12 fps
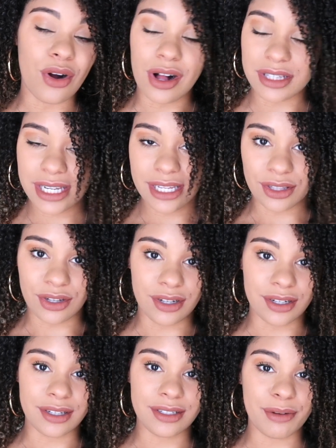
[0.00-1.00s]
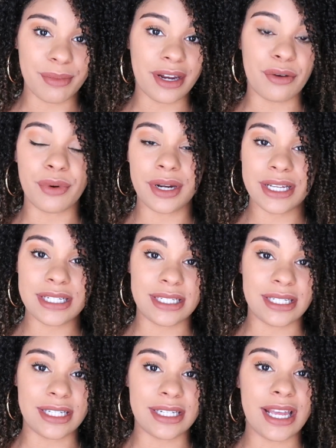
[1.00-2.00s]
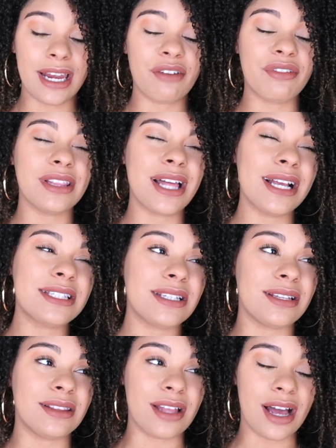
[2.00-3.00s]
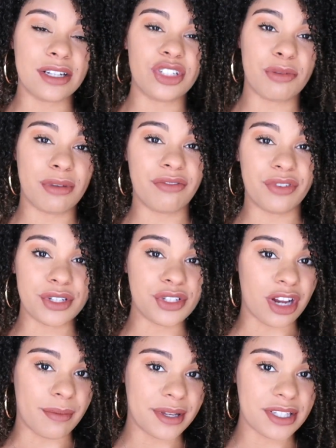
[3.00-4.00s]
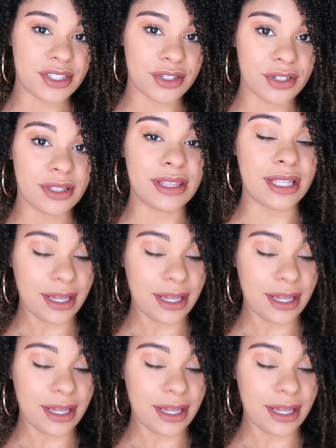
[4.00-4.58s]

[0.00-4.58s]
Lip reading: all day long, no matter what I did. And I relaxed a lot during my first trimester.